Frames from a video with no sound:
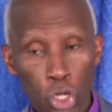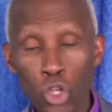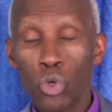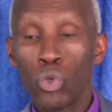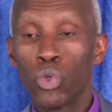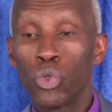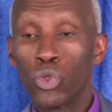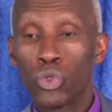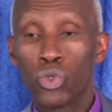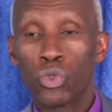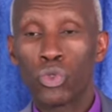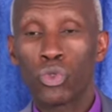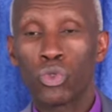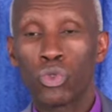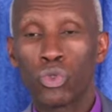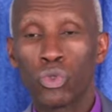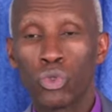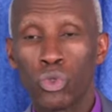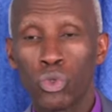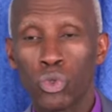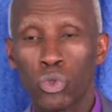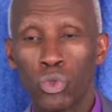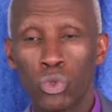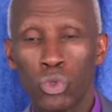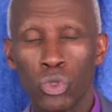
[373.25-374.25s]

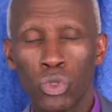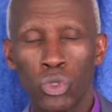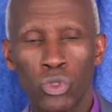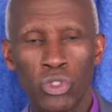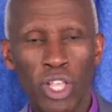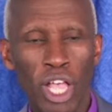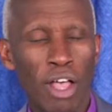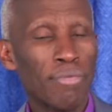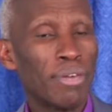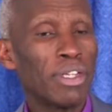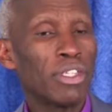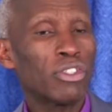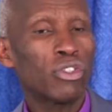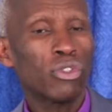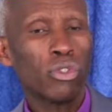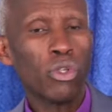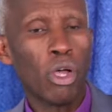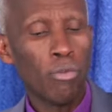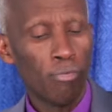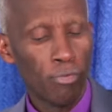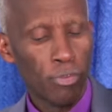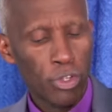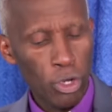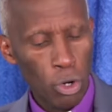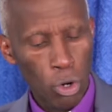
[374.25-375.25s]
Jews,
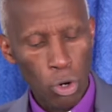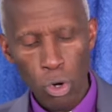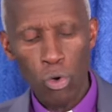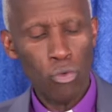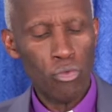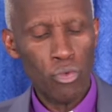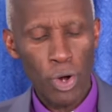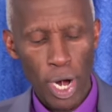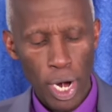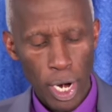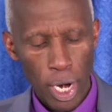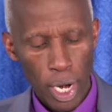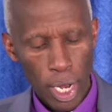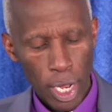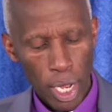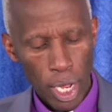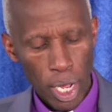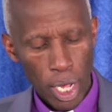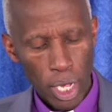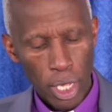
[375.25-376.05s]
servants of Jehovah,